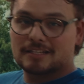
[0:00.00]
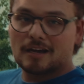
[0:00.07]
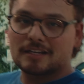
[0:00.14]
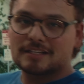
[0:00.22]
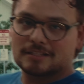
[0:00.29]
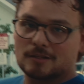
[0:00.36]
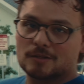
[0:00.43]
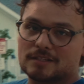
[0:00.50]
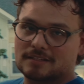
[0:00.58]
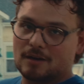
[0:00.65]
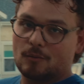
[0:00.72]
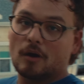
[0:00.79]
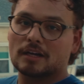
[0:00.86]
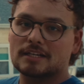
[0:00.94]
not as close as
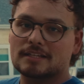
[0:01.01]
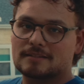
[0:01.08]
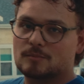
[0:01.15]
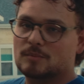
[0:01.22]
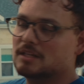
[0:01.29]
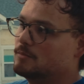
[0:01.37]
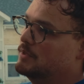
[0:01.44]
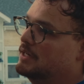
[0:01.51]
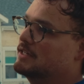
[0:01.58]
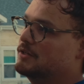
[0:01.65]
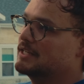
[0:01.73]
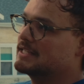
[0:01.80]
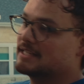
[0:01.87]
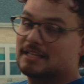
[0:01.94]
I wanted it to be because
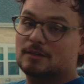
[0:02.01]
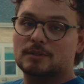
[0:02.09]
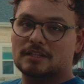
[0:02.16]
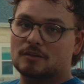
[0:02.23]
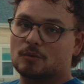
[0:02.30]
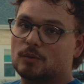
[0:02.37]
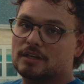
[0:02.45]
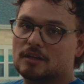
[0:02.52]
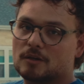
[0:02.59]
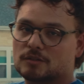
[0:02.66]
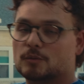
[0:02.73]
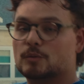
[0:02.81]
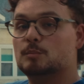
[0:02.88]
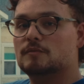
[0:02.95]
you can see it within the window.
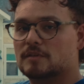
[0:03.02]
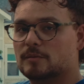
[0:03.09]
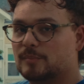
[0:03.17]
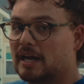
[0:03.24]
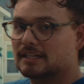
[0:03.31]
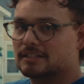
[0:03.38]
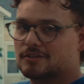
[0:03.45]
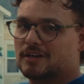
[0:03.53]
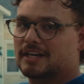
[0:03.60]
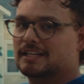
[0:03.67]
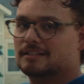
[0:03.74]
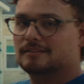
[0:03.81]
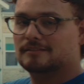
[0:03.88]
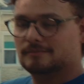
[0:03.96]
So we moved it back to try
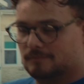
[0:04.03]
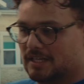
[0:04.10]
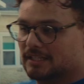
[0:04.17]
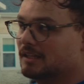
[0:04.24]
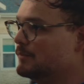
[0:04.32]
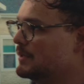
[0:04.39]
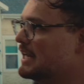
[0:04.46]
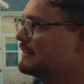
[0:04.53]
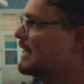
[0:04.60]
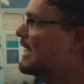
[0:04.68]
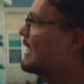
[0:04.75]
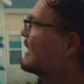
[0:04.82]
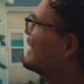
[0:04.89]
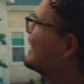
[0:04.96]
to eliminate
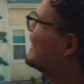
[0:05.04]
that.